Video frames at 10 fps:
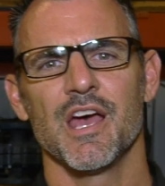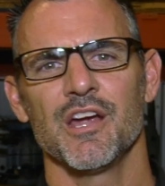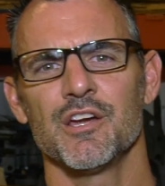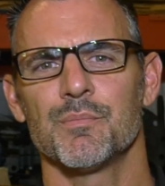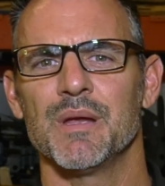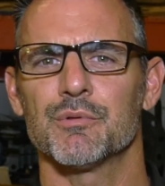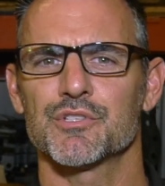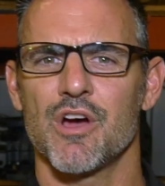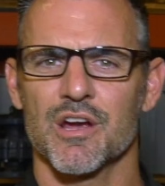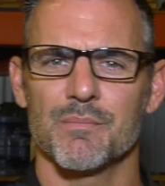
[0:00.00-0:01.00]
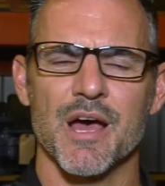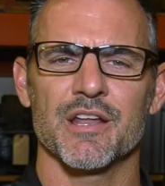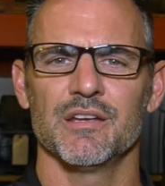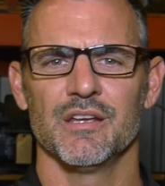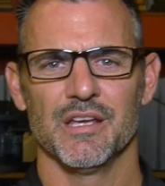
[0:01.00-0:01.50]
I hear people talk about
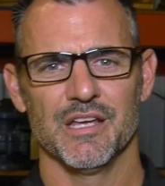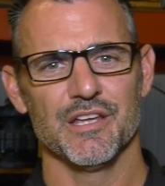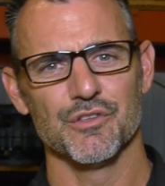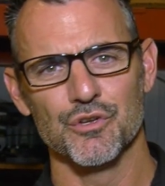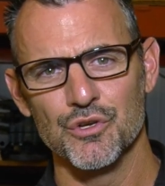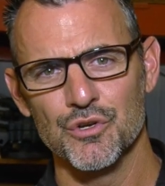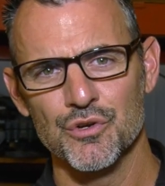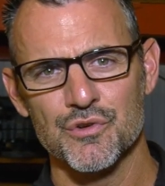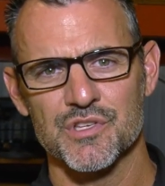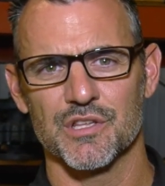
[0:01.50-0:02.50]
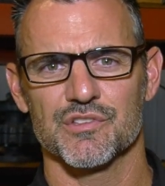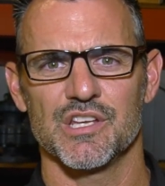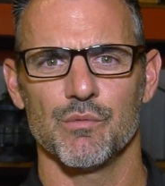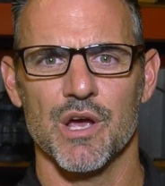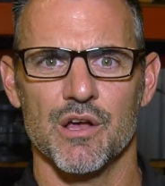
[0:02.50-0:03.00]
it in the news and they'll
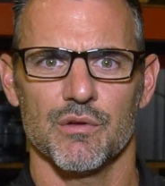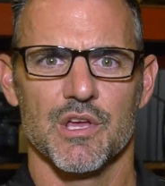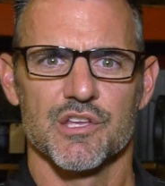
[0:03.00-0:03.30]
say, well,